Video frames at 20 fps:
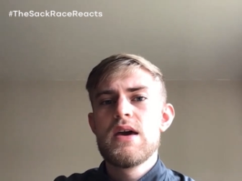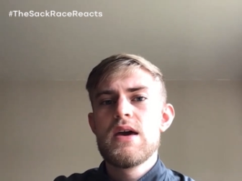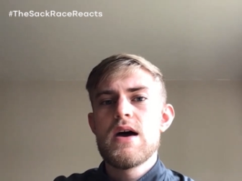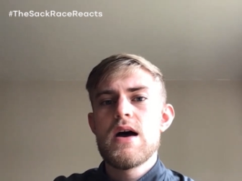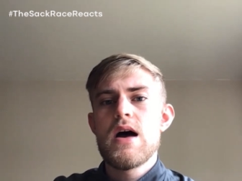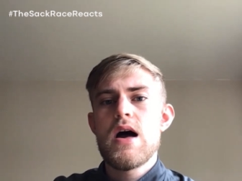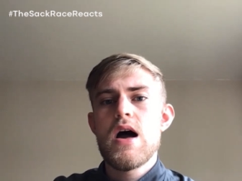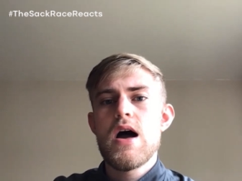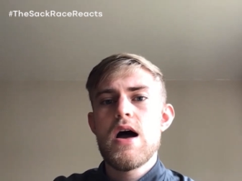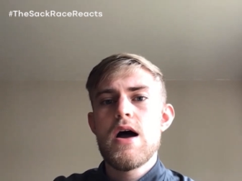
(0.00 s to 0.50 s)

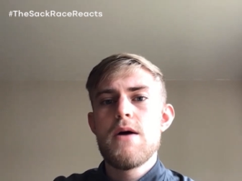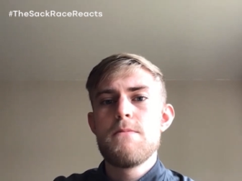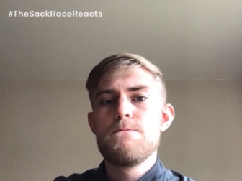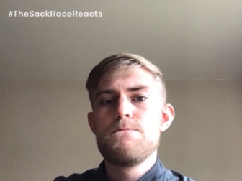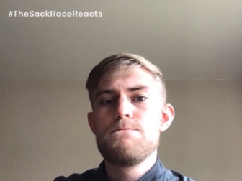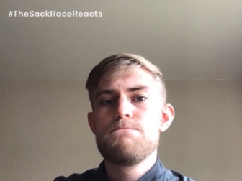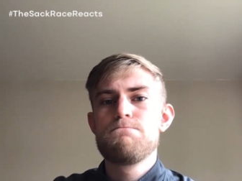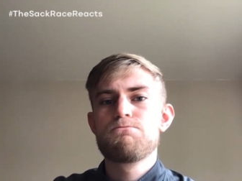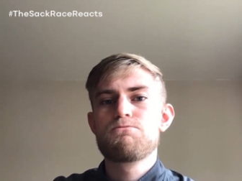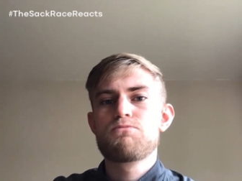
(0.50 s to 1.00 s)

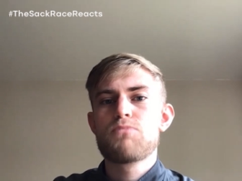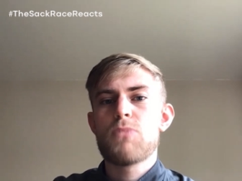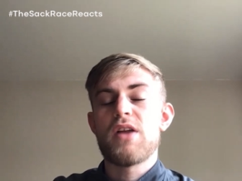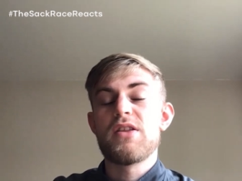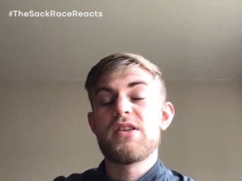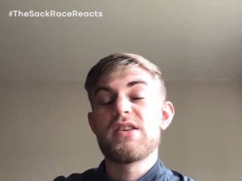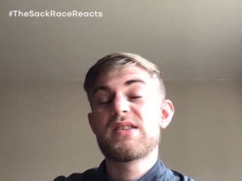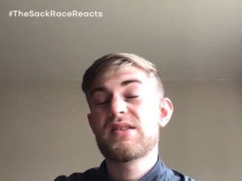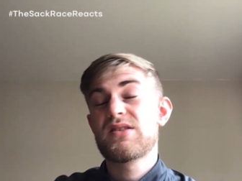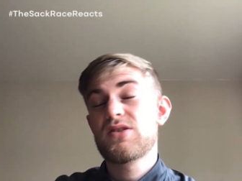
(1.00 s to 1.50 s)

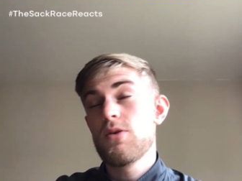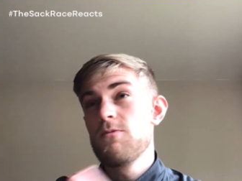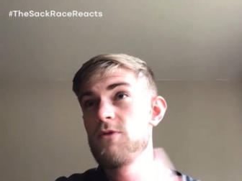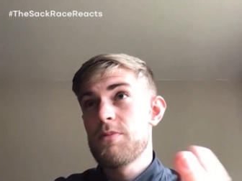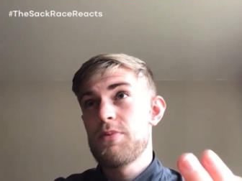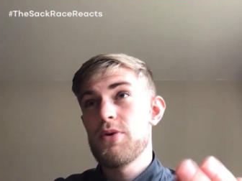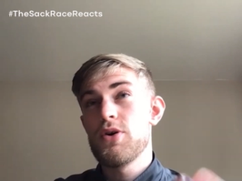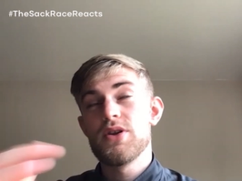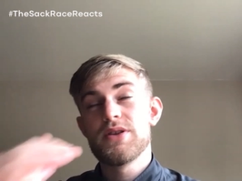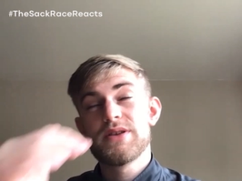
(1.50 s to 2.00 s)
There's some
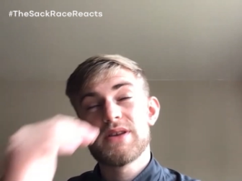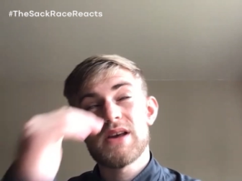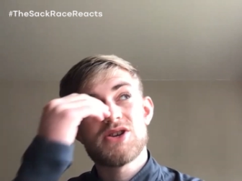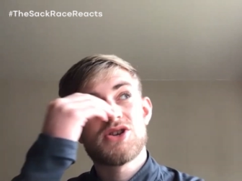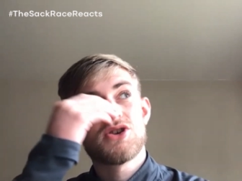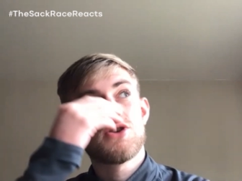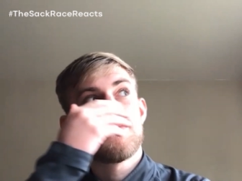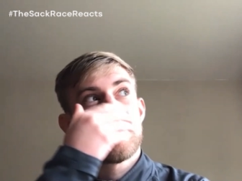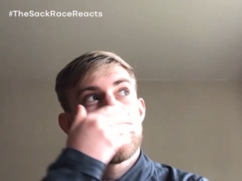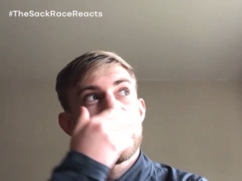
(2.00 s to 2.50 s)
reports
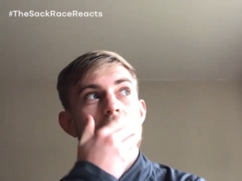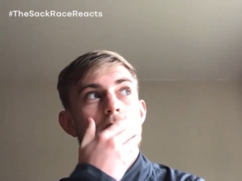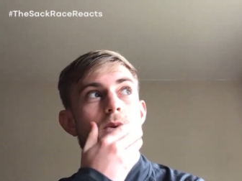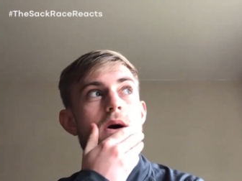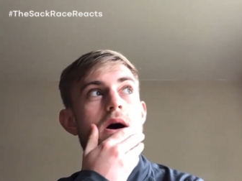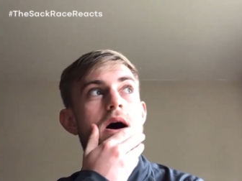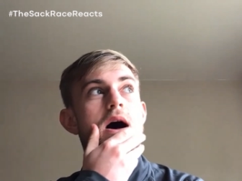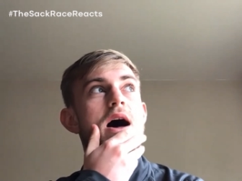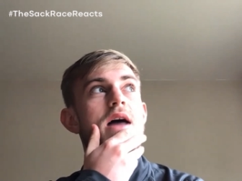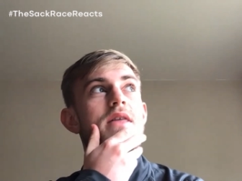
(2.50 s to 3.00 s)
actually coming out
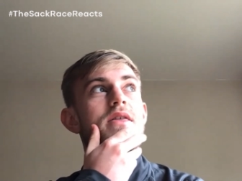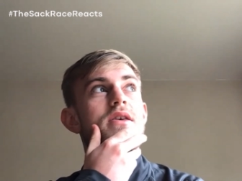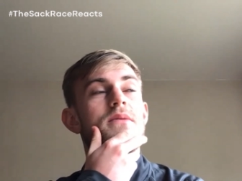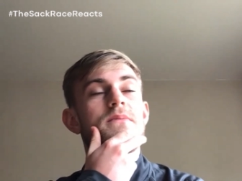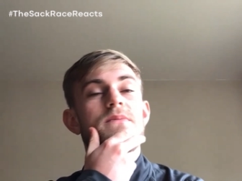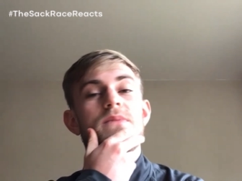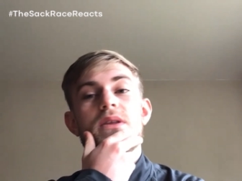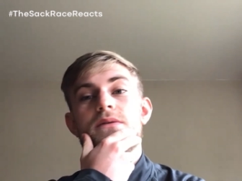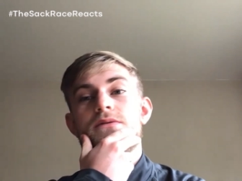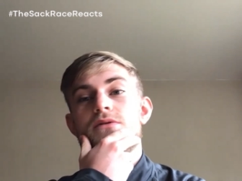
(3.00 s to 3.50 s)
that
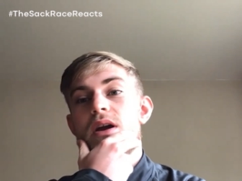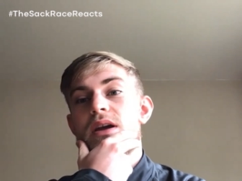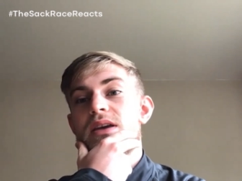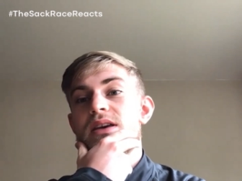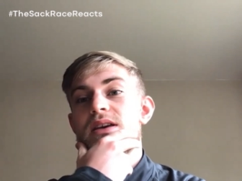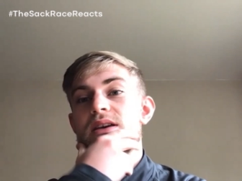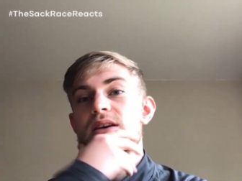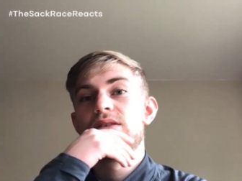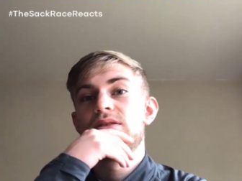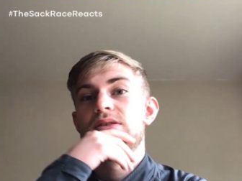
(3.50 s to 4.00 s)

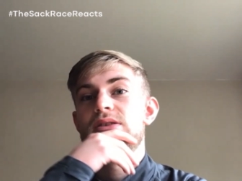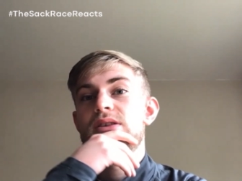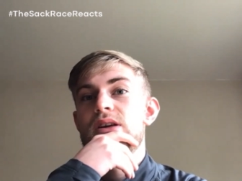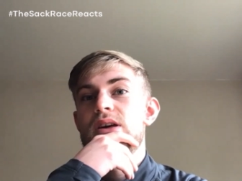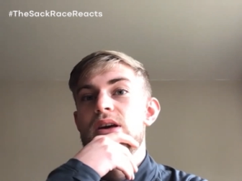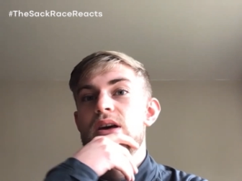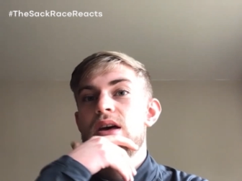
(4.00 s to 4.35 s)
Frankie is